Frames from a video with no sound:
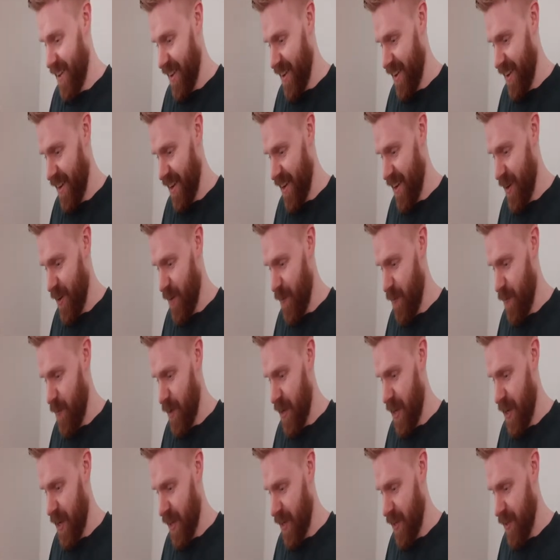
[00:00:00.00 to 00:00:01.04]
But
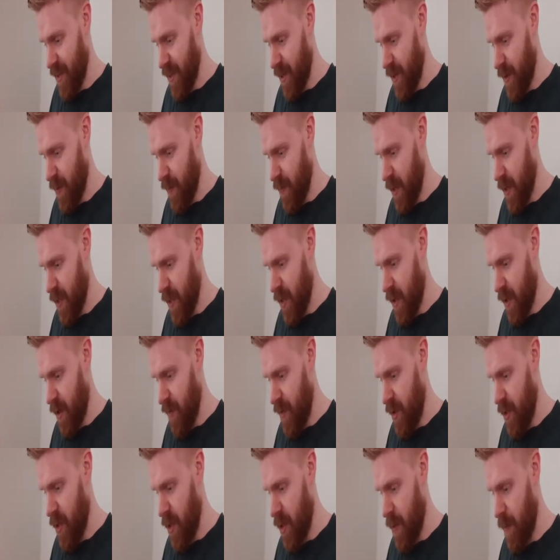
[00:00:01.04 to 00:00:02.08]
yeah, so this card
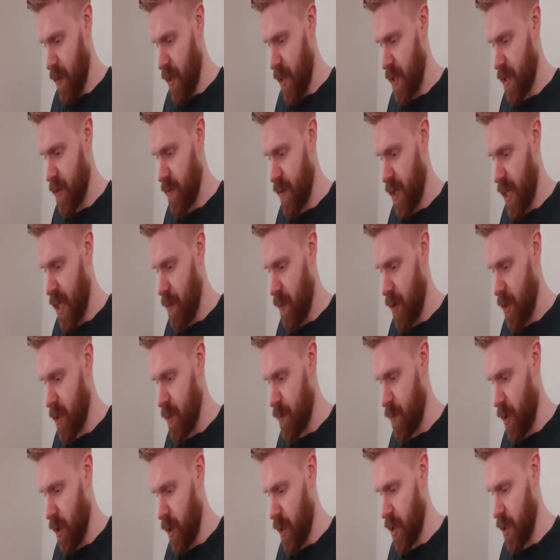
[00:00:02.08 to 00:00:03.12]
features a piece of Neymar's
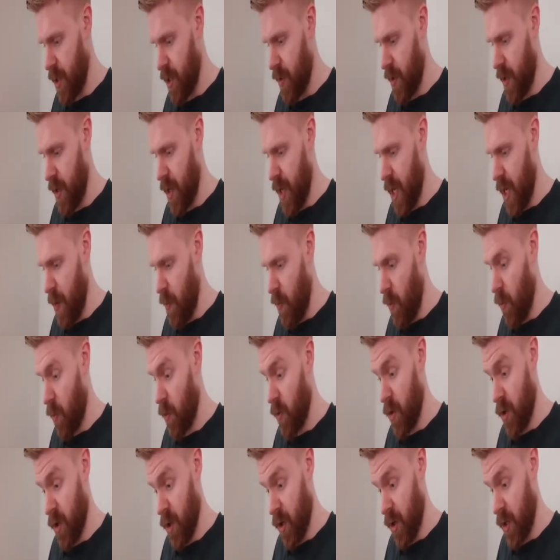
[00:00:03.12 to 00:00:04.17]
Barcelona
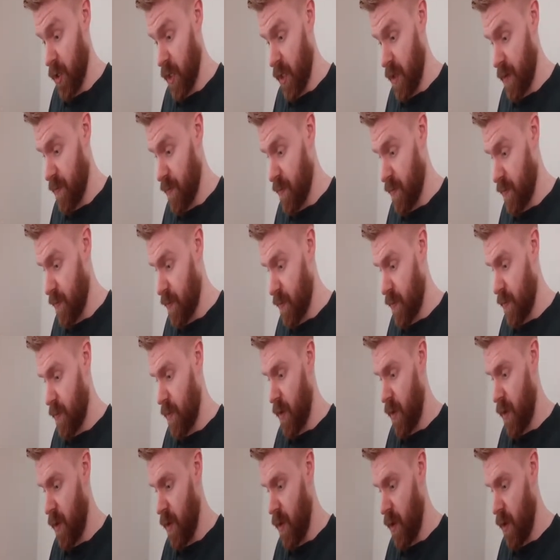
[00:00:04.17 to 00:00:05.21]
game-worn jersey
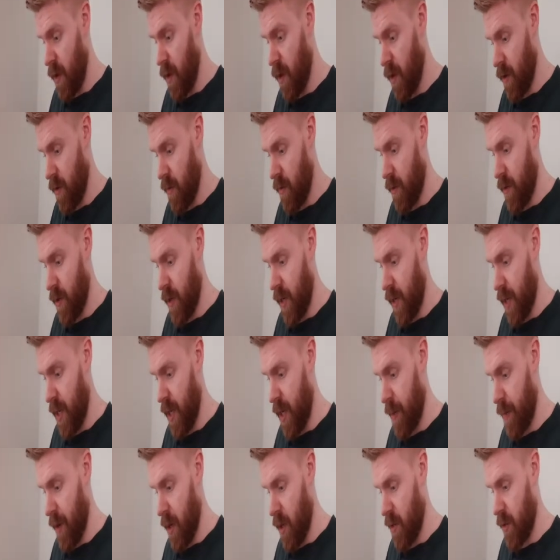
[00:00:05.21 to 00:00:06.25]
from the La
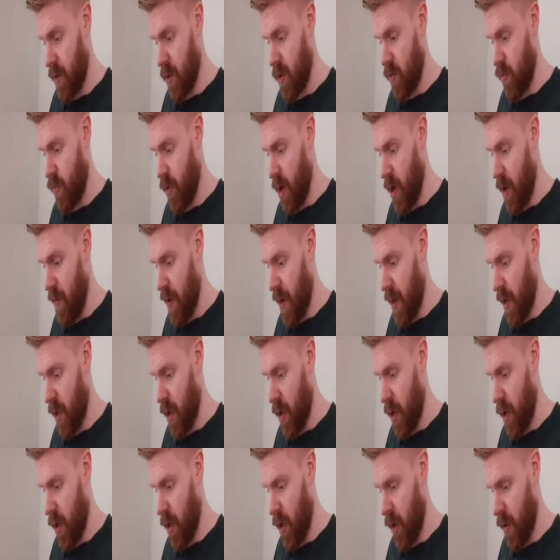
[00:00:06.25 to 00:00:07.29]
Liga match versus Rayo
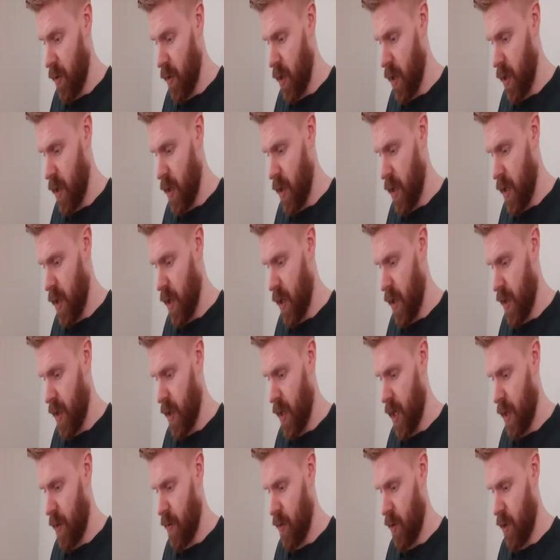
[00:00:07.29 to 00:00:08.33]
Vallecano at the
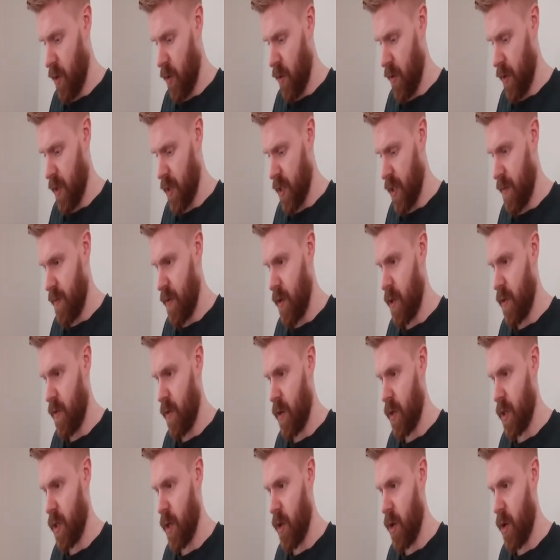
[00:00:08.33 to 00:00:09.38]
Camp Nou on the 17th of
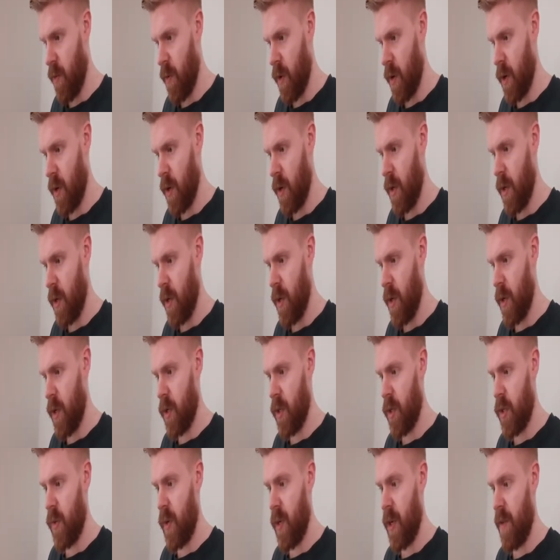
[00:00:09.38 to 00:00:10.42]
October
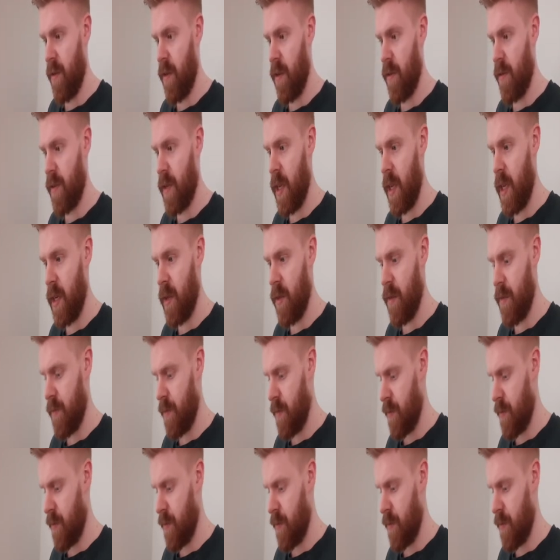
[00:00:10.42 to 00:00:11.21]
2015.